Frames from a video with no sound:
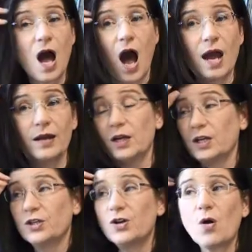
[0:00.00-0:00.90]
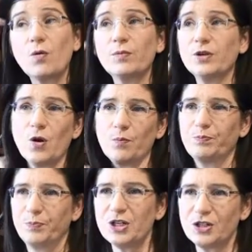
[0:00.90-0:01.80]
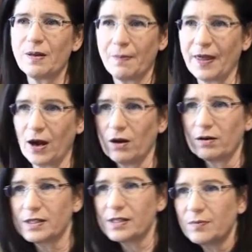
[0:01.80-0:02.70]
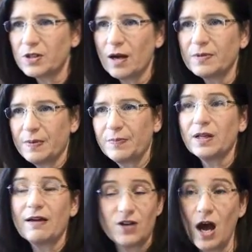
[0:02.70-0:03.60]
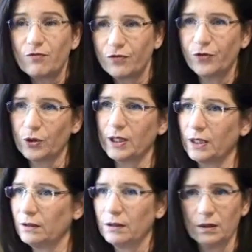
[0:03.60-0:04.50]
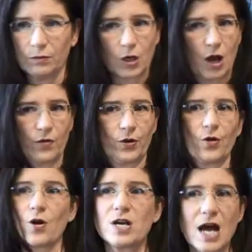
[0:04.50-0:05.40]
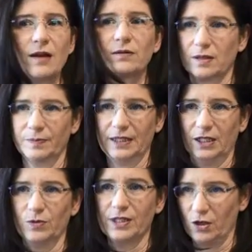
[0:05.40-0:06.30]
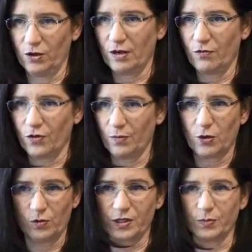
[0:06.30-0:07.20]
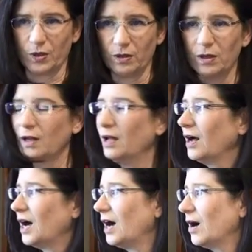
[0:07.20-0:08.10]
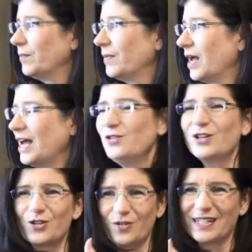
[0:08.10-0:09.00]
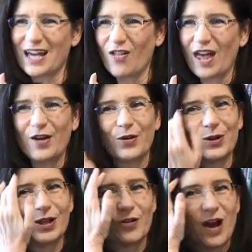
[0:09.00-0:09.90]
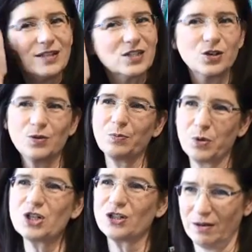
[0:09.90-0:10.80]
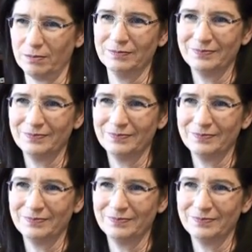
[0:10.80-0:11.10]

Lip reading: not, you don't push them there, because sometimes people have not fully recovered or are not completely resilient from a crucible. And you can sort of tell that earlier on, so you wouldn't push them.